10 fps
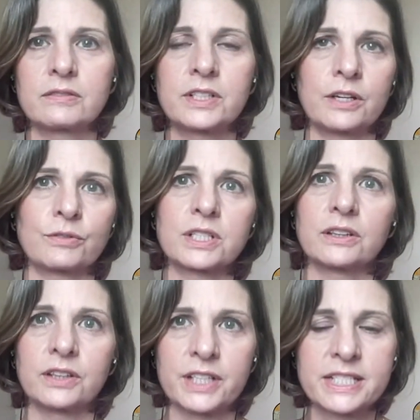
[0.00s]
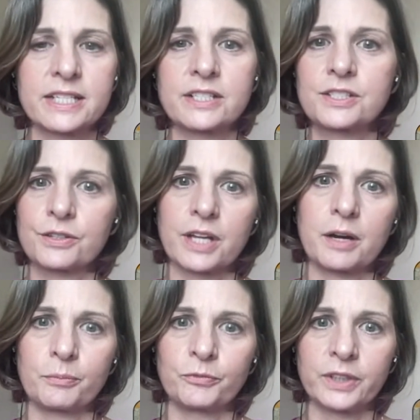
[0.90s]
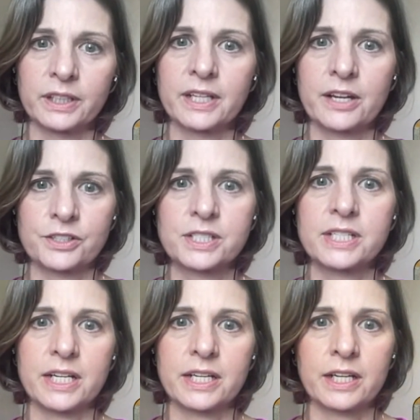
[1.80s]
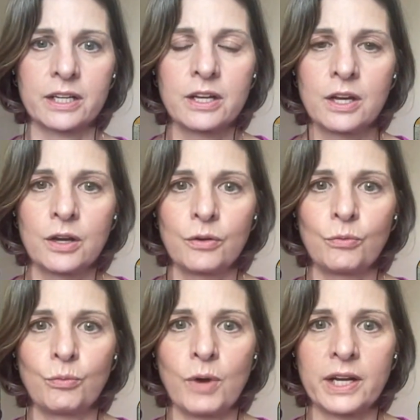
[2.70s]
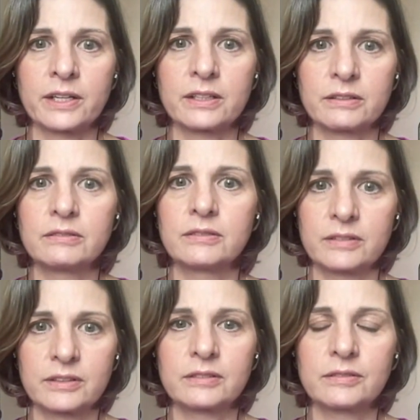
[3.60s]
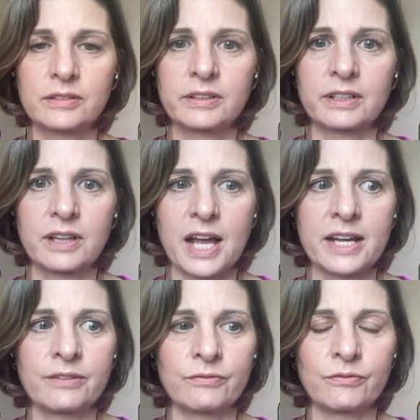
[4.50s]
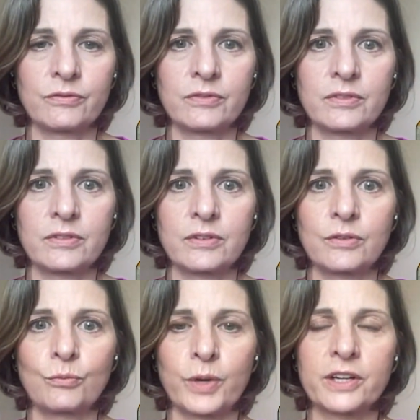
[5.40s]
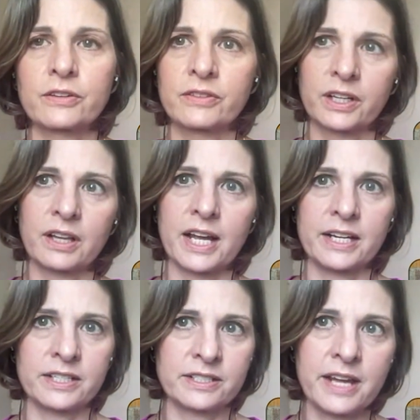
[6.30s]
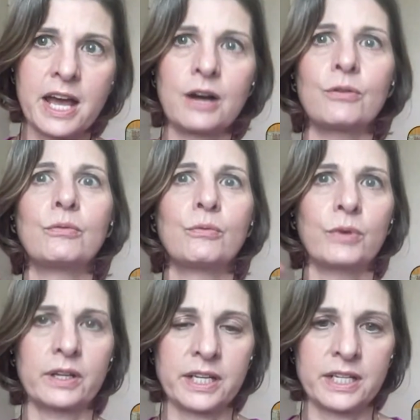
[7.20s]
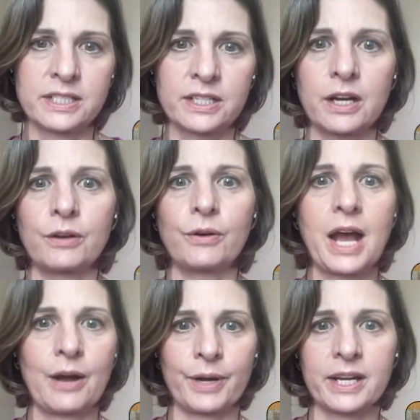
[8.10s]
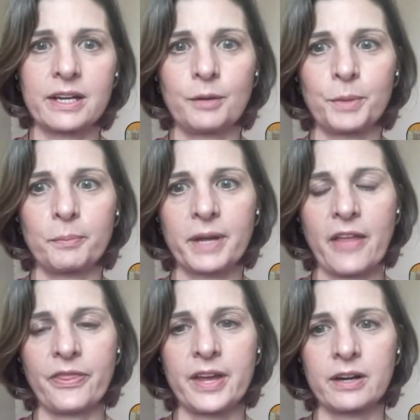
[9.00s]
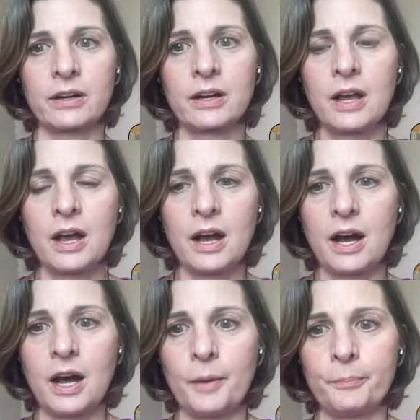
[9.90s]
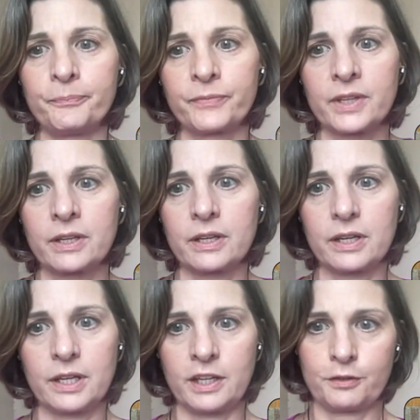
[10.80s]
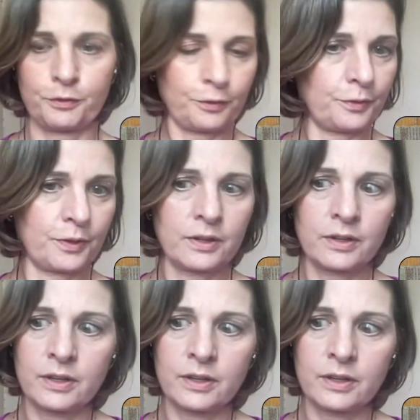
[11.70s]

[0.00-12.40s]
to listen so that I'm really understanding what the client where the client is now, where they need to go, how I can help them get there. Um, if